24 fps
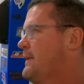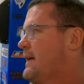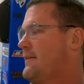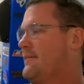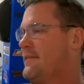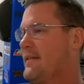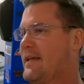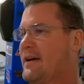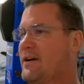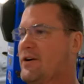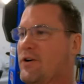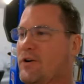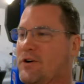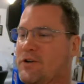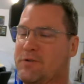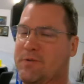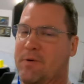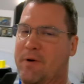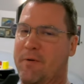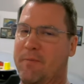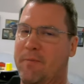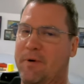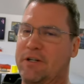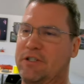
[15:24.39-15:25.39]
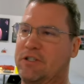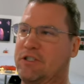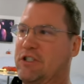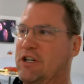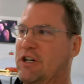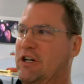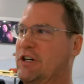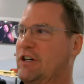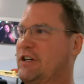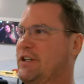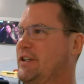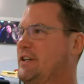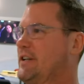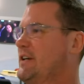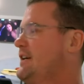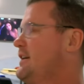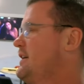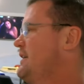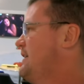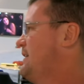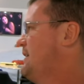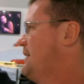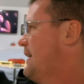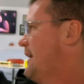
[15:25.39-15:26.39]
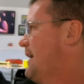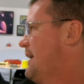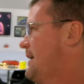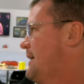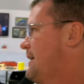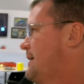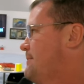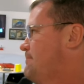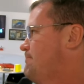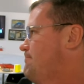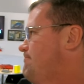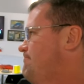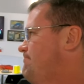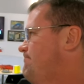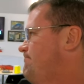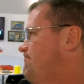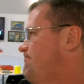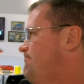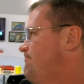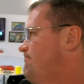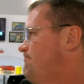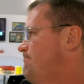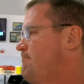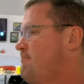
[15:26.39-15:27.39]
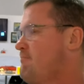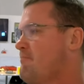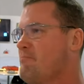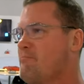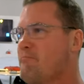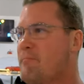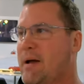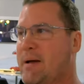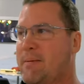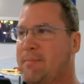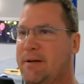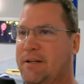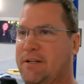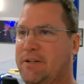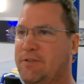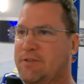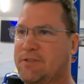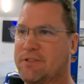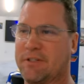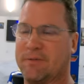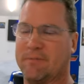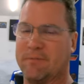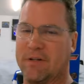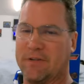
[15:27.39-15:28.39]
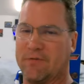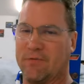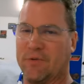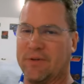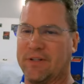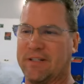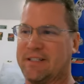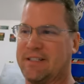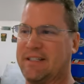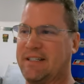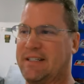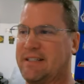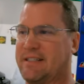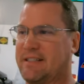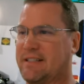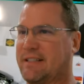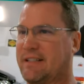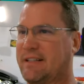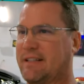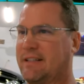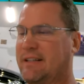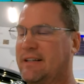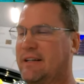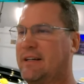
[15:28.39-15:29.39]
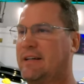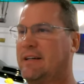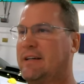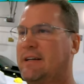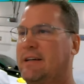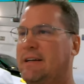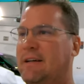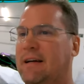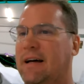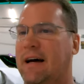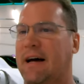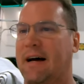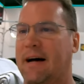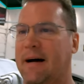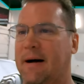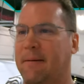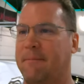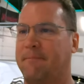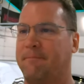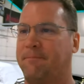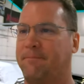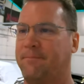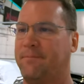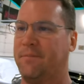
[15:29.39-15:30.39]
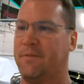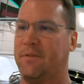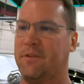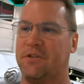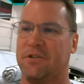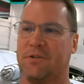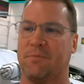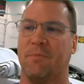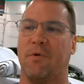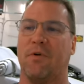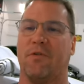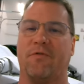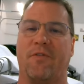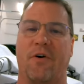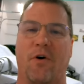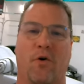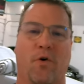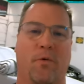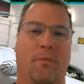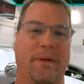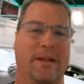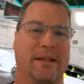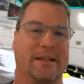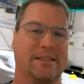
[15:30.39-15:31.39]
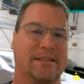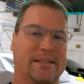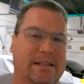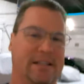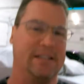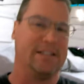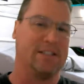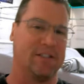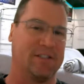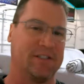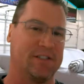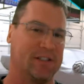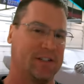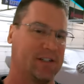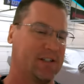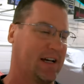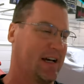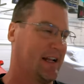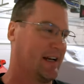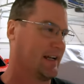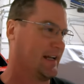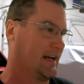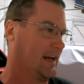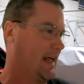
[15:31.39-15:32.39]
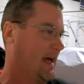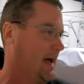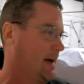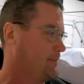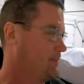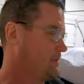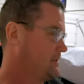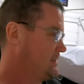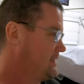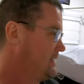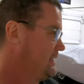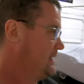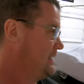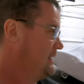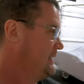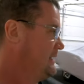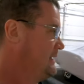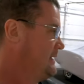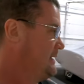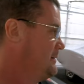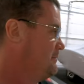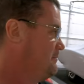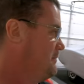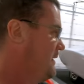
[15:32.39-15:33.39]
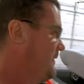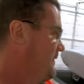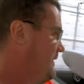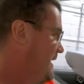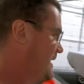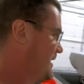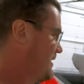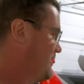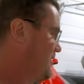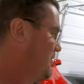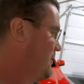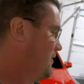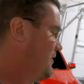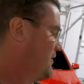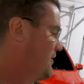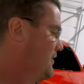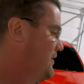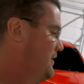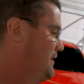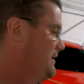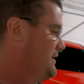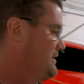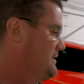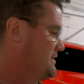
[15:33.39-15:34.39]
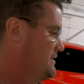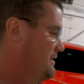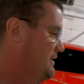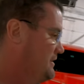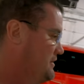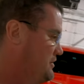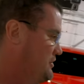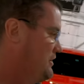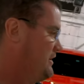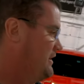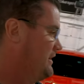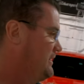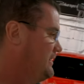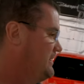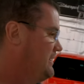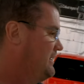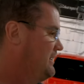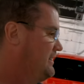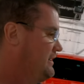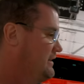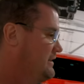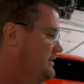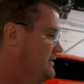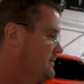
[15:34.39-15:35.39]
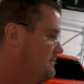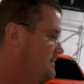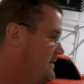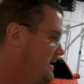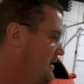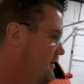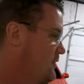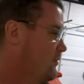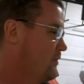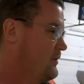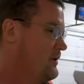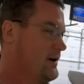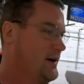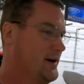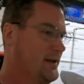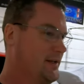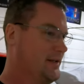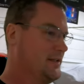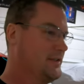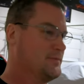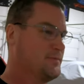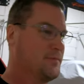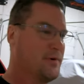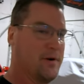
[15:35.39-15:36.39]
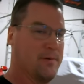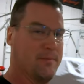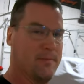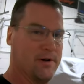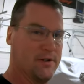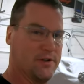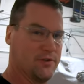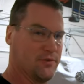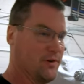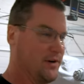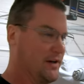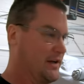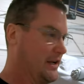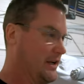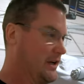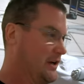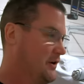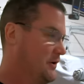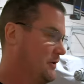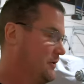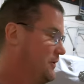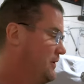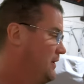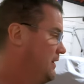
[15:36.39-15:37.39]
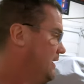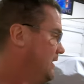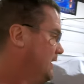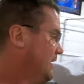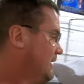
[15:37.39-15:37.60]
and that car's pretty much done um, maybe do something different with the seats in it um, some more foam in the seats because they're kind of collapsed but that car is legit the mach 1 is pretty much ready to go